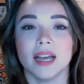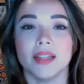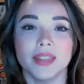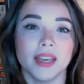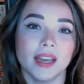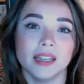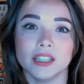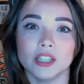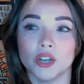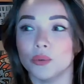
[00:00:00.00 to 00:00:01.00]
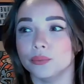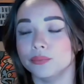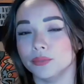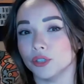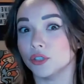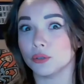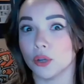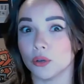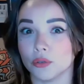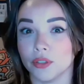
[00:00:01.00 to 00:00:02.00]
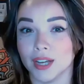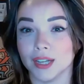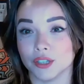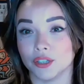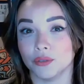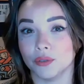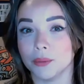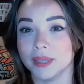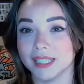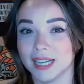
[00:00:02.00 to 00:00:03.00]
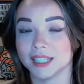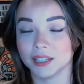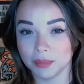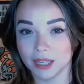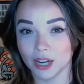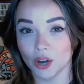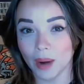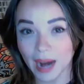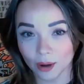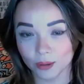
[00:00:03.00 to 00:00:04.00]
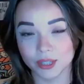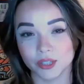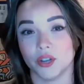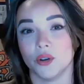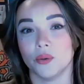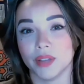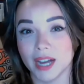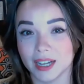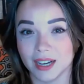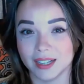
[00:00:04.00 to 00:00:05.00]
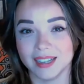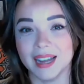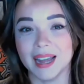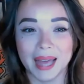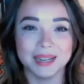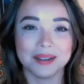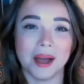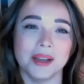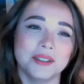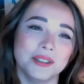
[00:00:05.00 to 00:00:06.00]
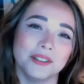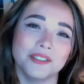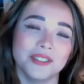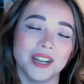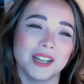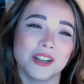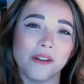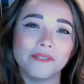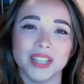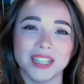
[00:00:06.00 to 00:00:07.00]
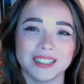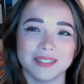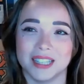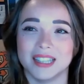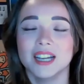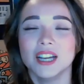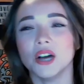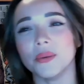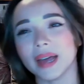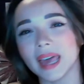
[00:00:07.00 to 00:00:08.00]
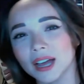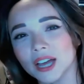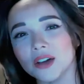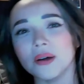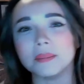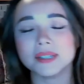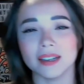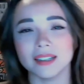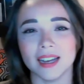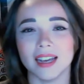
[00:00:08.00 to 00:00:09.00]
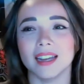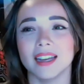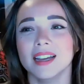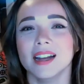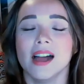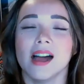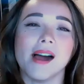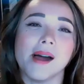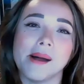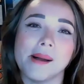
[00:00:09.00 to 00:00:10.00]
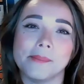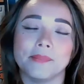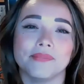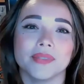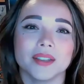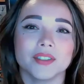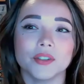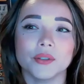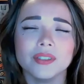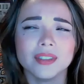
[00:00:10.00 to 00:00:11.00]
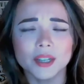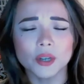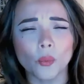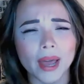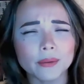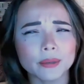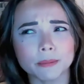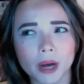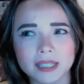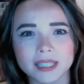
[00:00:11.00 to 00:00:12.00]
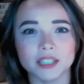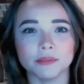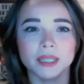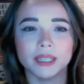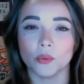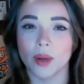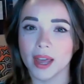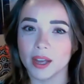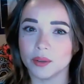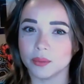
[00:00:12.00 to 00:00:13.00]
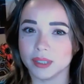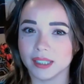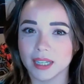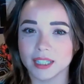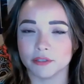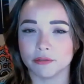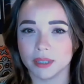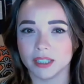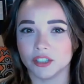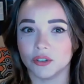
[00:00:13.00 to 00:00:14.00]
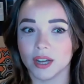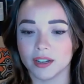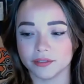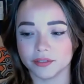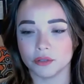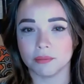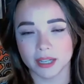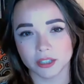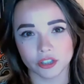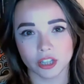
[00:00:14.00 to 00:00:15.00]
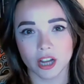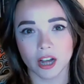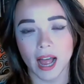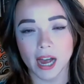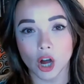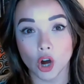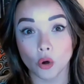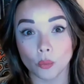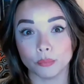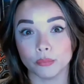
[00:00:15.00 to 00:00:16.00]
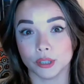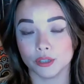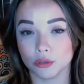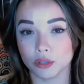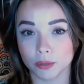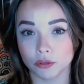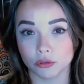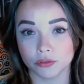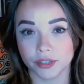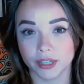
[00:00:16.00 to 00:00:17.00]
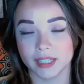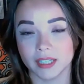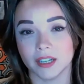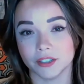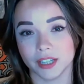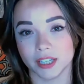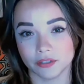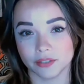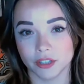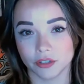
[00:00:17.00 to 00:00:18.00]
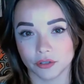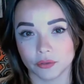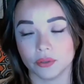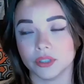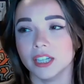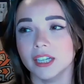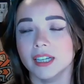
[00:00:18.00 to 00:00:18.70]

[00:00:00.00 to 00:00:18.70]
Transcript: And then, you know, there's no social things, so nobody's asking me to go out. So that cut any kind of conflict with, oh, I can't go, I'm studying. Um, so, in a way, it was positive, but in a way, it was negative because you have to manage a lot at home with two small children under the age of 10 years old